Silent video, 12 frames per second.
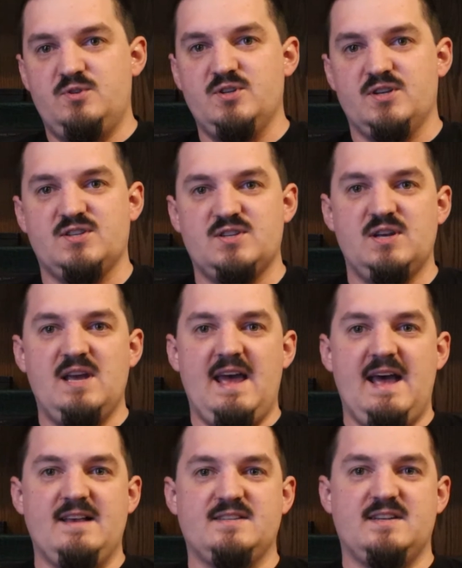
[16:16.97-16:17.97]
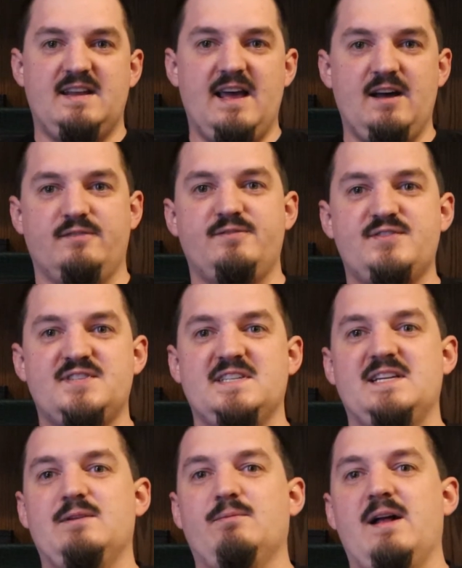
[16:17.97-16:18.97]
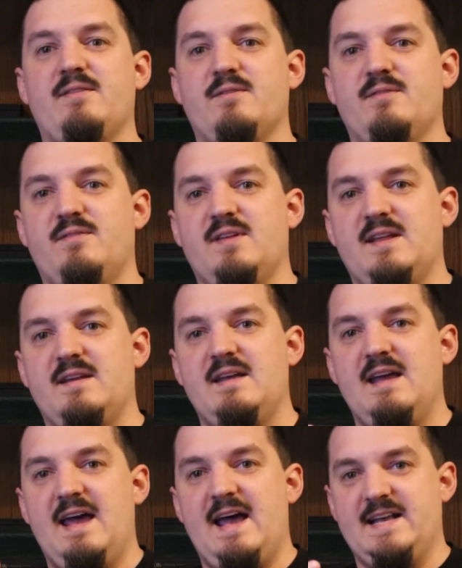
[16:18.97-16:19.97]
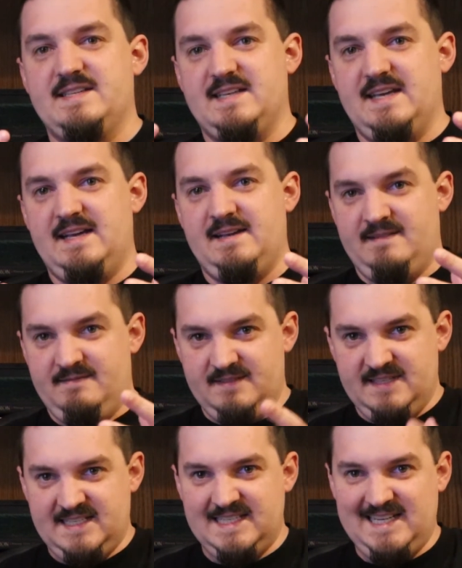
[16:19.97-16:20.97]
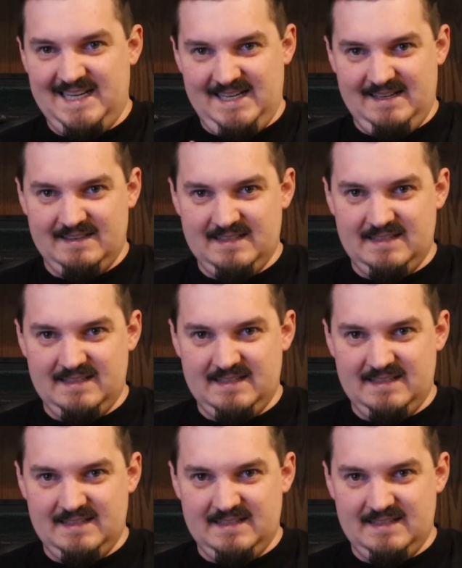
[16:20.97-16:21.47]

just as an elf city rather than as a city.